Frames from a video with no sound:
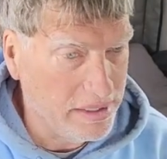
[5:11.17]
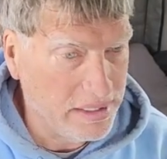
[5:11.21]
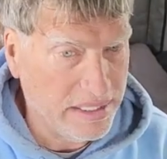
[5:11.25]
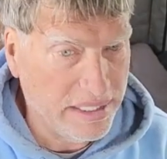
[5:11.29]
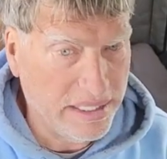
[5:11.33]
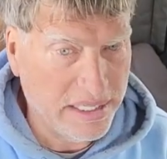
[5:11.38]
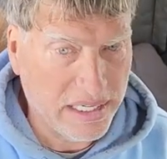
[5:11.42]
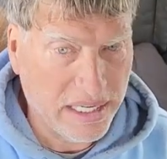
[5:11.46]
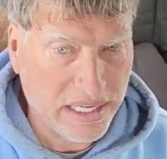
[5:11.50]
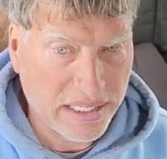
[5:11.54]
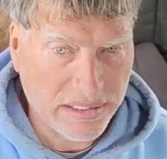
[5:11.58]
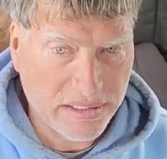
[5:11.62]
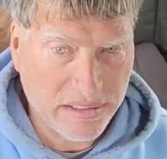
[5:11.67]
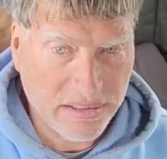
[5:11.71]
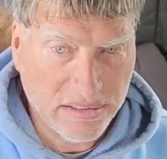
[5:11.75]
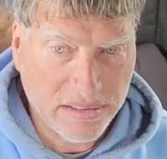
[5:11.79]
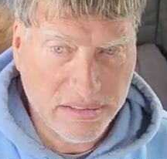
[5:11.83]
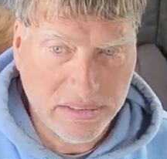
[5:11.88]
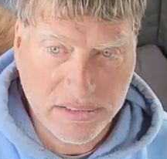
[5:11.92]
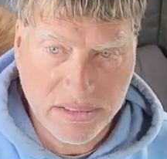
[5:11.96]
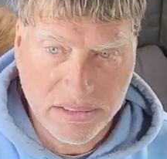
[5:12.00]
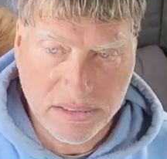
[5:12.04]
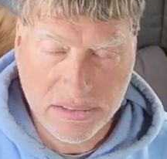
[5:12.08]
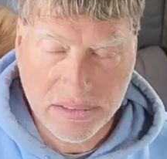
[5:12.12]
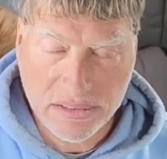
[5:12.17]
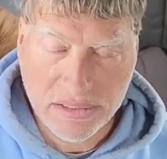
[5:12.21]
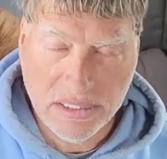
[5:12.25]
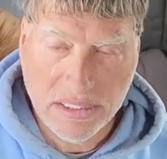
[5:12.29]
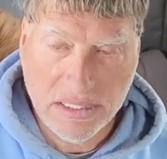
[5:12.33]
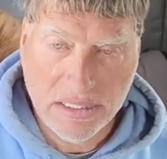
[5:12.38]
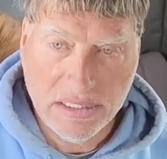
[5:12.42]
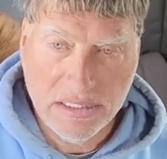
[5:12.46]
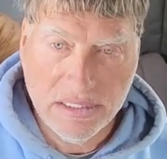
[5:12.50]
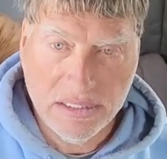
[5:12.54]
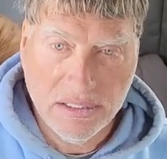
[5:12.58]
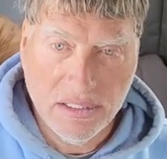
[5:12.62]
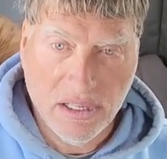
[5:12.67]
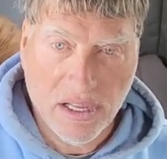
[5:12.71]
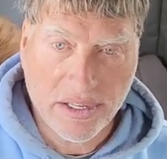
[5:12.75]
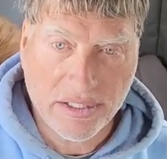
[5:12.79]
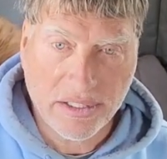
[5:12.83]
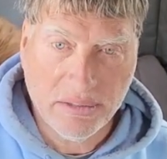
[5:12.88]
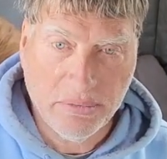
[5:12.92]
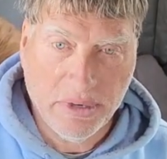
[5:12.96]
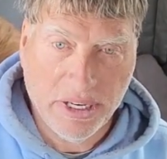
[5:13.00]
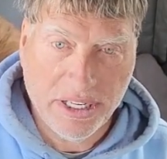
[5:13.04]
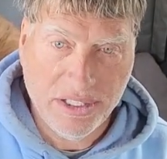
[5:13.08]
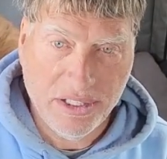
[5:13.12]
And I talked
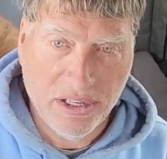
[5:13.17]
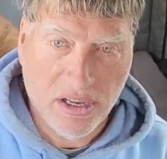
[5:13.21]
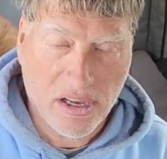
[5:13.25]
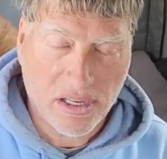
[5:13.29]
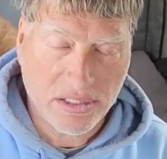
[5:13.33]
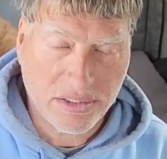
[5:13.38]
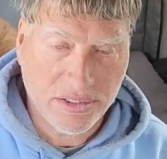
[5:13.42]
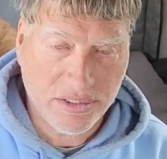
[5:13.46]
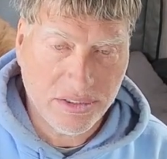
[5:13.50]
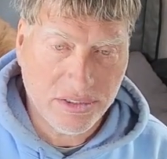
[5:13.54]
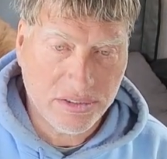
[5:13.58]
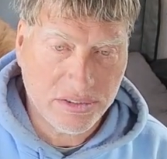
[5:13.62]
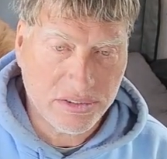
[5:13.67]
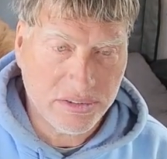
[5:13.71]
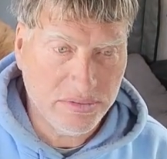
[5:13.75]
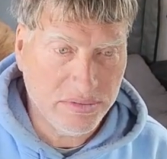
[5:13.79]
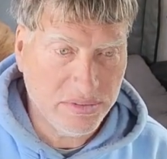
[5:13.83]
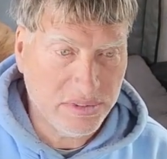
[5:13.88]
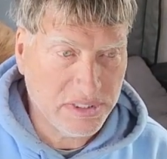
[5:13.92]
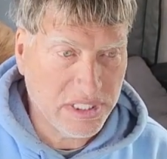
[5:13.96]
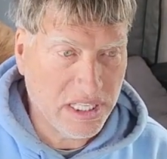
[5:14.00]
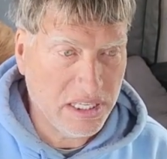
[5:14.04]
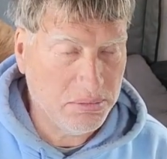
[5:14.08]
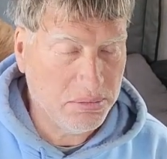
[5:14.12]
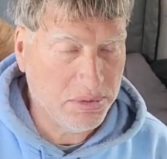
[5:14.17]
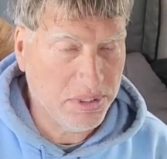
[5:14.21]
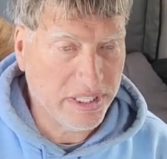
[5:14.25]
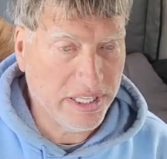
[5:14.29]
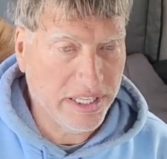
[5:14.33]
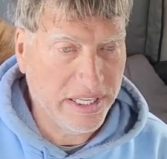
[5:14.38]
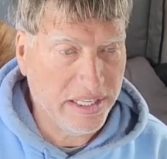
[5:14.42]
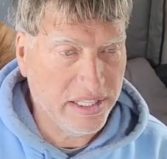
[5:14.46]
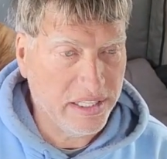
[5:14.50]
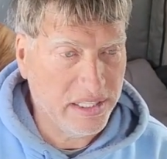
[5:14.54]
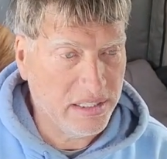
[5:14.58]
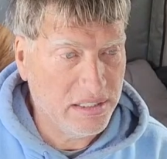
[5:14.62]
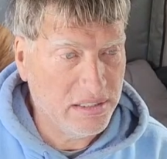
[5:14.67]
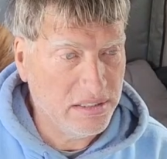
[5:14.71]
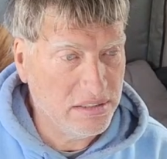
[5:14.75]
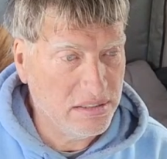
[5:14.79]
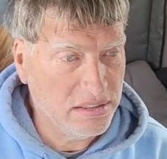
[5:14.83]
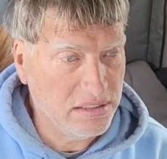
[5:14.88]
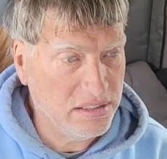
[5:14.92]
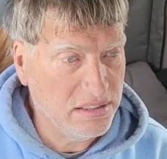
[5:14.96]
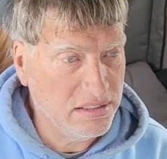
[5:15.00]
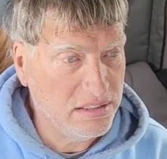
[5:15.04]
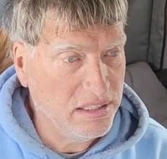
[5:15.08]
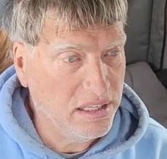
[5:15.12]
to my doctor and was able to get
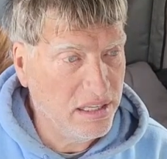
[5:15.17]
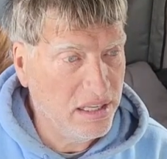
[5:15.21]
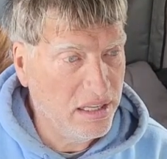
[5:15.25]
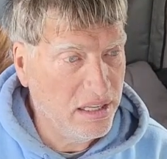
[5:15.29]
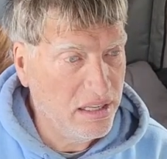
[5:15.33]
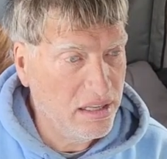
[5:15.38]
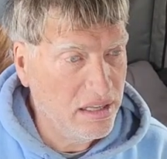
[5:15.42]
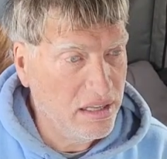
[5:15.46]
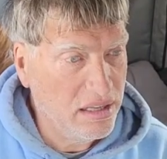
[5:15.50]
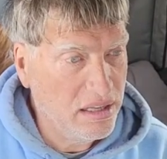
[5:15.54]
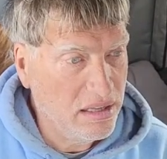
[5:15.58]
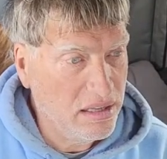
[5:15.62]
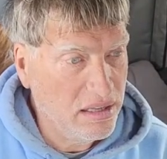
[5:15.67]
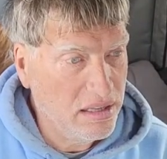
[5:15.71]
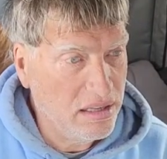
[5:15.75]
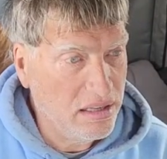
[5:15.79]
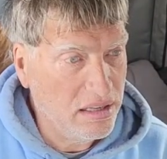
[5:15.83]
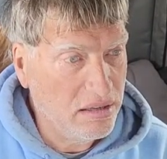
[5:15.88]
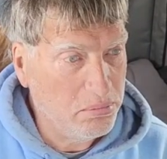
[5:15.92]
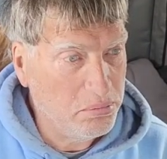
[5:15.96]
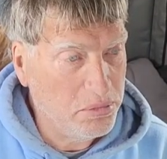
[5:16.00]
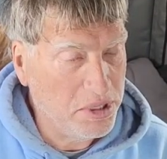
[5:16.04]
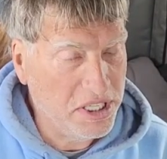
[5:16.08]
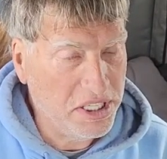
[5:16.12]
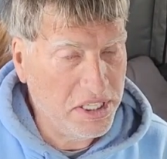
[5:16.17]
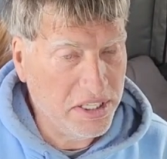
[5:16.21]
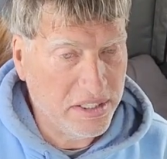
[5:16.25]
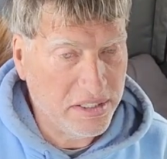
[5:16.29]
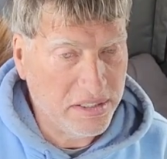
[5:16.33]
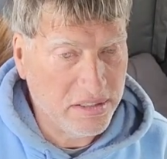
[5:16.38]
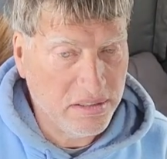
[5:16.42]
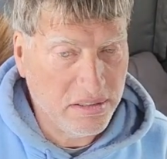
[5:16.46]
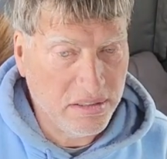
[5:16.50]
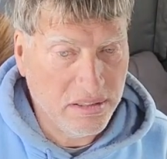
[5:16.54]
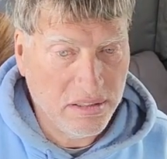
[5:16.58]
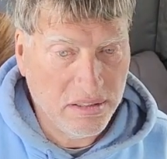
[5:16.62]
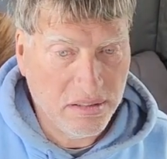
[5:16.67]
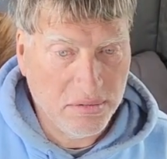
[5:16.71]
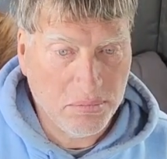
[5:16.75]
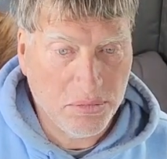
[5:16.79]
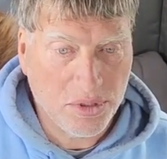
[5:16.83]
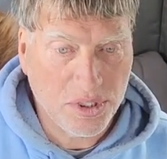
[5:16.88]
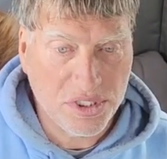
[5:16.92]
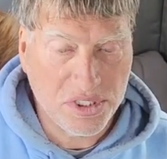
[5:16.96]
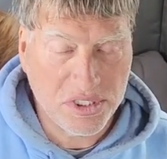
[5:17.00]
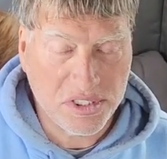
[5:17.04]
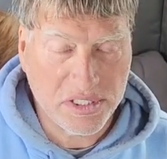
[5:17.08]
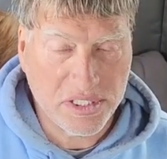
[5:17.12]
a immediate
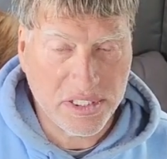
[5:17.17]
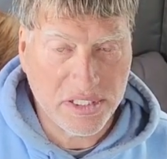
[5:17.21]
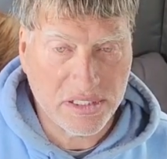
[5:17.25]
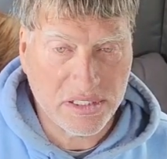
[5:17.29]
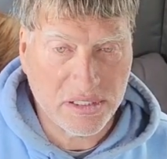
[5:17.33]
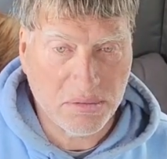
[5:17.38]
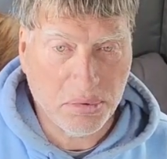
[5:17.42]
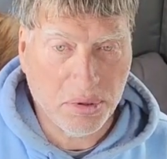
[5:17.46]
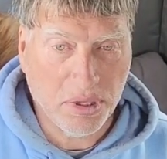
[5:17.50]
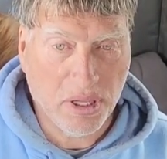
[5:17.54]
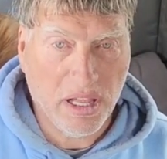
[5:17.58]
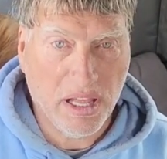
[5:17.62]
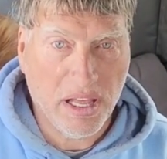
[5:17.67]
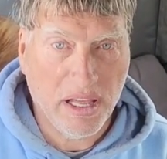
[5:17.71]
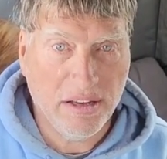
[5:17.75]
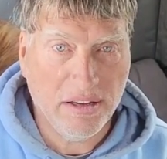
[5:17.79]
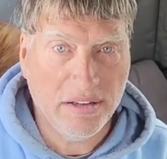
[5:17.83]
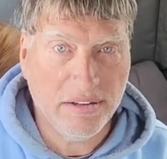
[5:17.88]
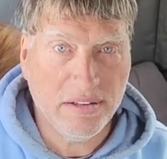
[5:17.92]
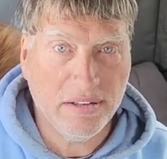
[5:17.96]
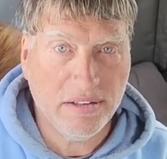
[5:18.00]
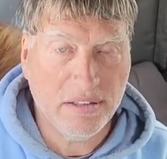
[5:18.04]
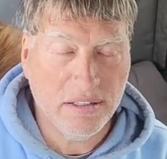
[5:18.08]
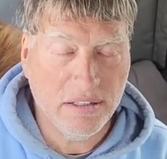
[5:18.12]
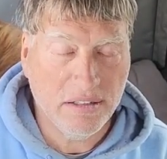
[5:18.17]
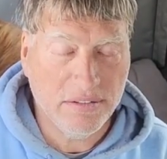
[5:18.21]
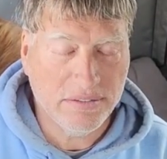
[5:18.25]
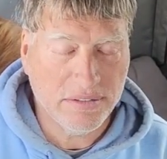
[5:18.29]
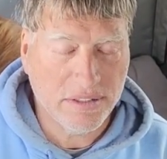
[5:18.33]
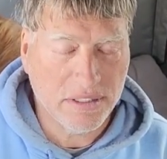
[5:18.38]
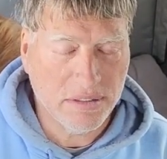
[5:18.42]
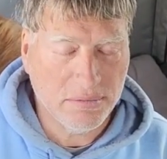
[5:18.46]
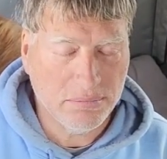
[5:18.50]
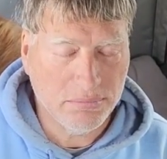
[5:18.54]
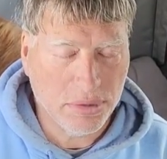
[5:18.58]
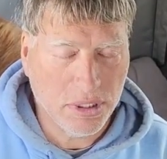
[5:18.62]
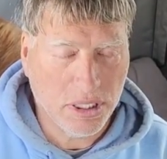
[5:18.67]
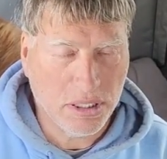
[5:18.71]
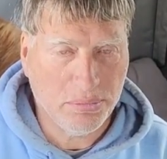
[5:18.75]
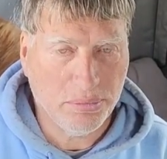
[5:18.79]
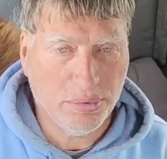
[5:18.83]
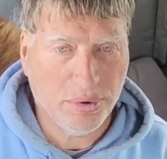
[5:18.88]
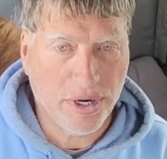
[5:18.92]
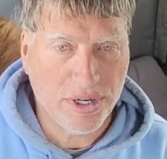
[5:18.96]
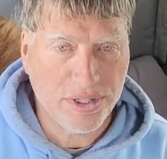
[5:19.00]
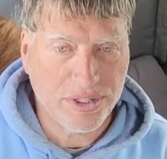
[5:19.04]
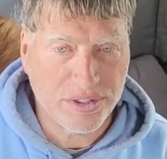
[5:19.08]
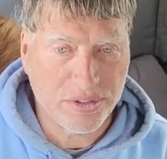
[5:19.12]
emergency supply of blood
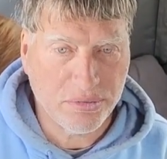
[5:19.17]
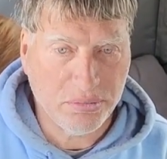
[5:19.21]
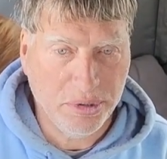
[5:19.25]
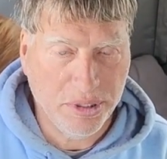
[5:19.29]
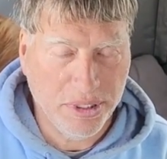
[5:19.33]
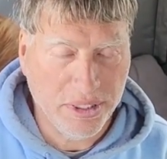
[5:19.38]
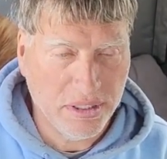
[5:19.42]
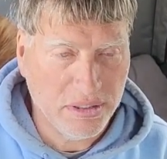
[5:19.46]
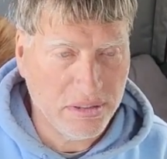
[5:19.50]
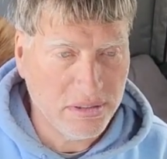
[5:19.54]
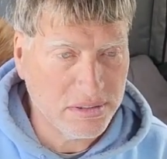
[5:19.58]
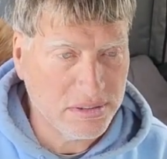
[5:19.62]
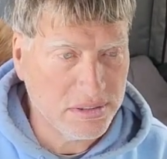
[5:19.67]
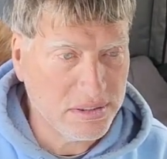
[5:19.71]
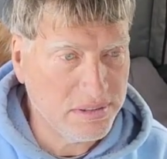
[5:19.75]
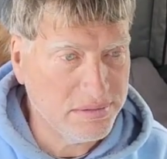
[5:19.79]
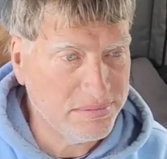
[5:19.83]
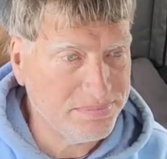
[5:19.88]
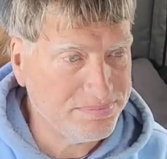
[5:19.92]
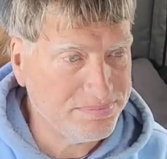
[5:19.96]
pressure pills,